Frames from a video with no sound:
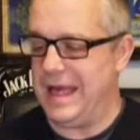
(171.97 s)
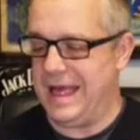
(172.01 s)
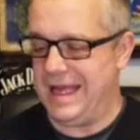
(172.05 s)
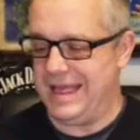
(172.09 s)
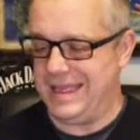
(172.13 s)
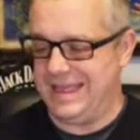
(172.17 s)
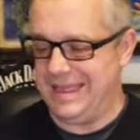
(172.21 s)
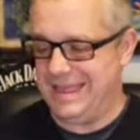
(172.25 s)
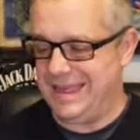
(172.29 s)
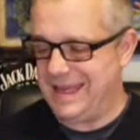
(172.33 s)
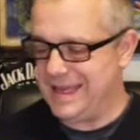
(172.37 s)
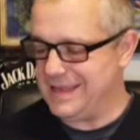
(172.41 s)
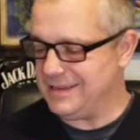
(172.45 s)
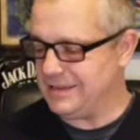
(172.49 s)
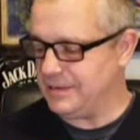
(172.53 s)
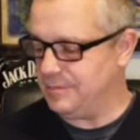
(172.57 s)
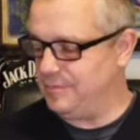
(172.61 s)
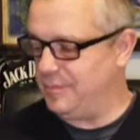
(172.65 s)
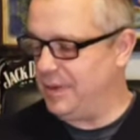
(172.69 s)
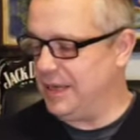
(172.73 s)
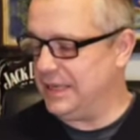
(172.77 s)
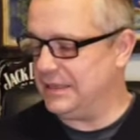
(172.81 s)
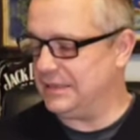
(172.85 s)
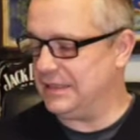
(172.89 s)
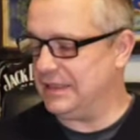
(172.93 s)
That's
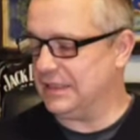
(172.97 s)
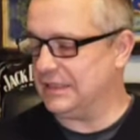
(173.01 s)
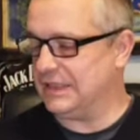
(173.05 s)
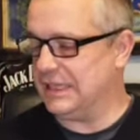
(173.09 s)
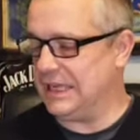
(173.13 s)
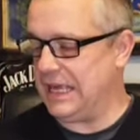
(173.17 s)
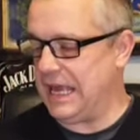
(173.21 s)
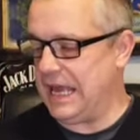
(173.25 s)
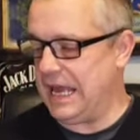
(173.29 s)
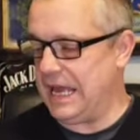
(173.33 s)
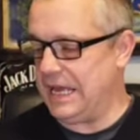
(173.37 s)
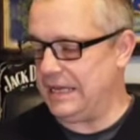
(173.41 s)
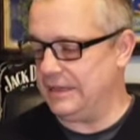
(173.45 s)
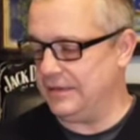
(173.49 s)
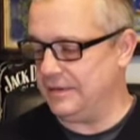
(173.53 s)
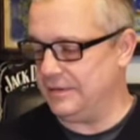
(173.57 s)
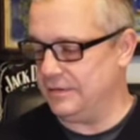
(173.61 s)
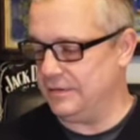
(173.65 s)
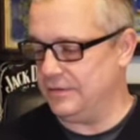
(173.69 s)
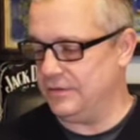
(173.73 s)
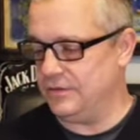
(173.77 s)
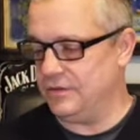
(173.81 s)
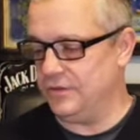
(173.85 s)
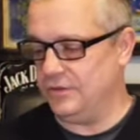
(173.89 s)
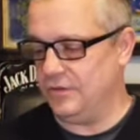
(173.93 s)
basically it.
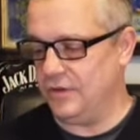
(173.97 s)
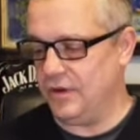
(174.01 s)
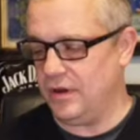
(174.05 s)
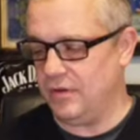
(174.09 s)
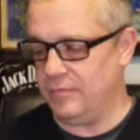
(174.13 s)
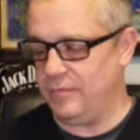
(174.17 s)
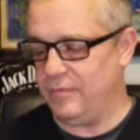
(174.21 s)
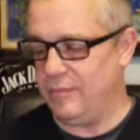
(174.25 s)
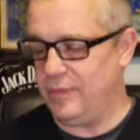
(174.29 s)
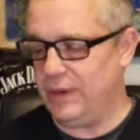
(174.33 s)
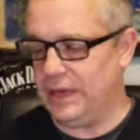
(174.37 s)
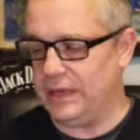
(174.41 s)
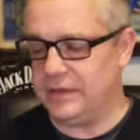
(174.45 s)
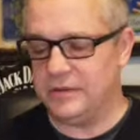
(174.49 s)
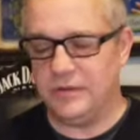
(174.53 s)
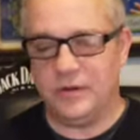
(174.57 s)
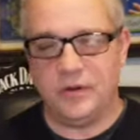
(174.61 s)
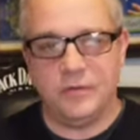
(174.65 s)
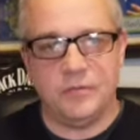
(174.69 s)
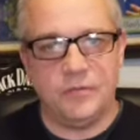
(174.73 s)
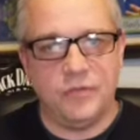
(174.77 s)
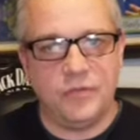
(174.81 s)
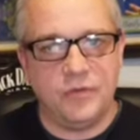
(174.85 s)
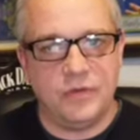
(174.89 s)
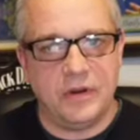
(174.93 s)
There's not a big
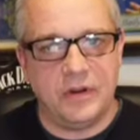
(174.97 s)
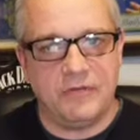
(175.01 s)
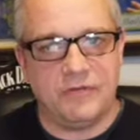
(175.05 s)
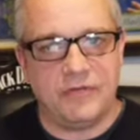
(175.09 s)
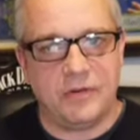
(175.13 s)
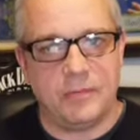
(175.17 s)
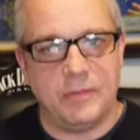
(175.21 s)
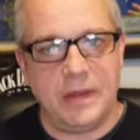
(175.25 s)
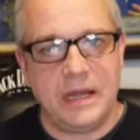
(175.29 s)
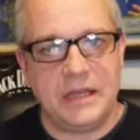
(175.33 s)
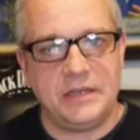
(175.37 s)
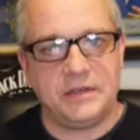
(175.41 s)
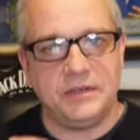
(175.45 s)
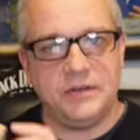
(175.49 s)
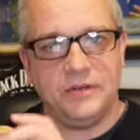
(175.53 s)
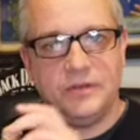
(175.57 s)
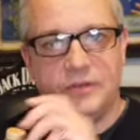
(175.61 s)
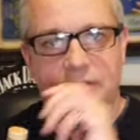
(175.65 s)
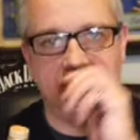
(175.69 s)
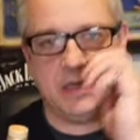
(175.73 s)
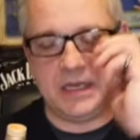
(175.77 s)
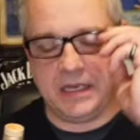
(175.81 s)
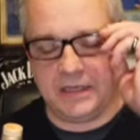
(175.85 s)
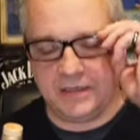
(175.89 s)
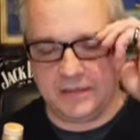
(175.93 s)
lot more information
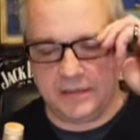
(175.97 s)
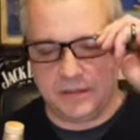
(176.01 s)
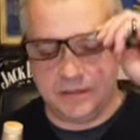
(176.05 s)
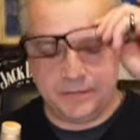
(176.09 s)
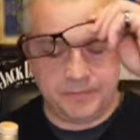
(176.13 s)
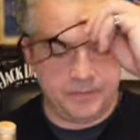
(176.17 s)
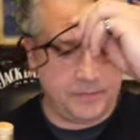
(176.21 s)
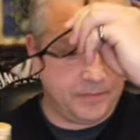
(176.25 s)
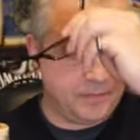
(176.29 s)
on this.